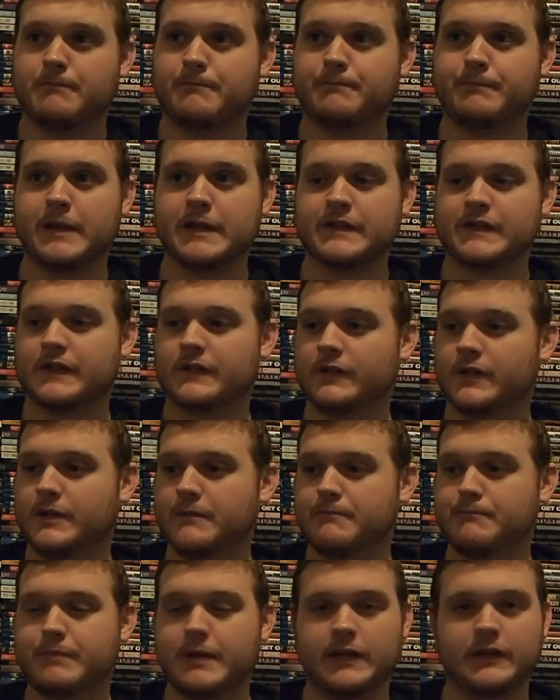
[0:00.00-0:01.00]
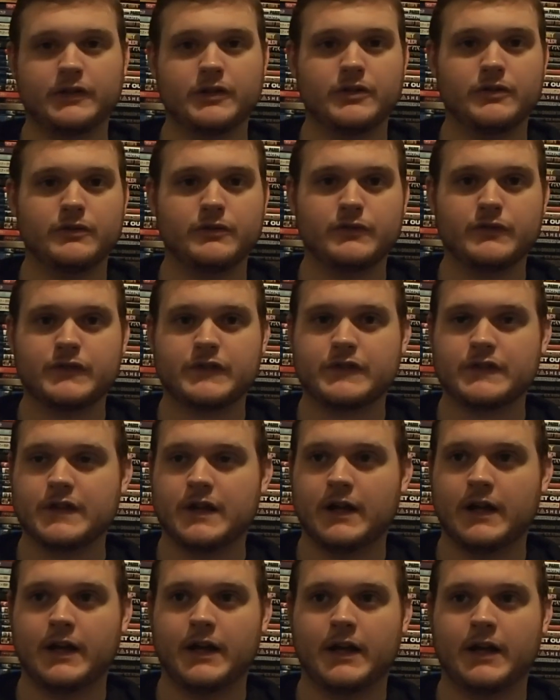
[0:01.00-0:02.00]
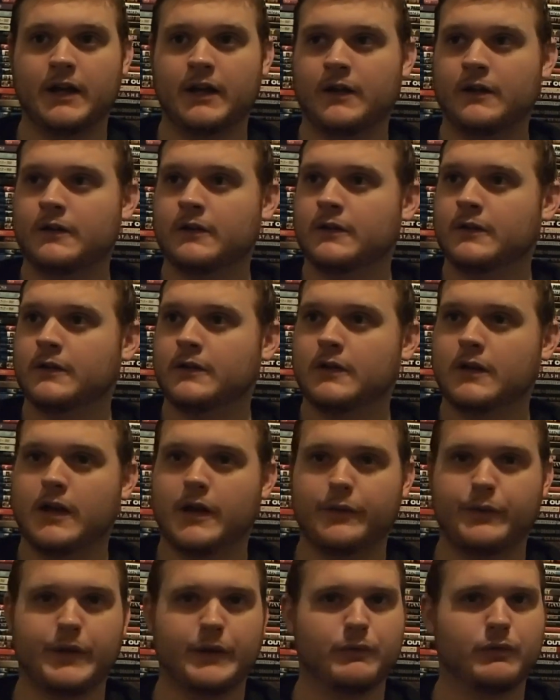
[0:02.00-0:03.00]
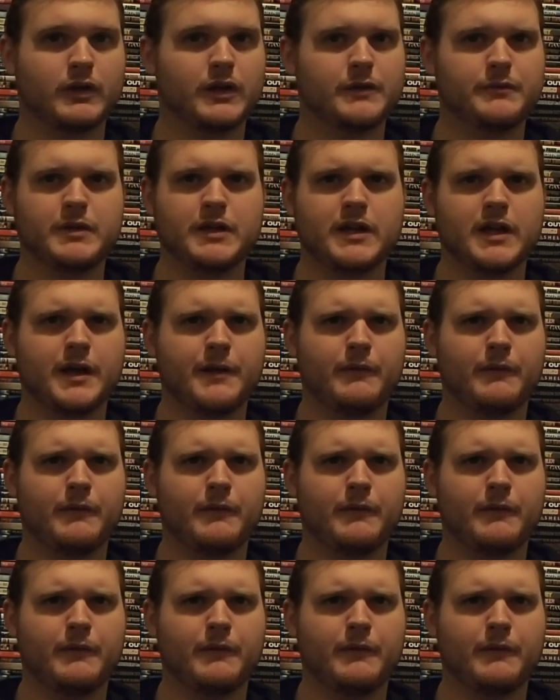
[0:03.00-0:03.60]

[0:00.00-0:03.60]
basically big news. I think we're going to be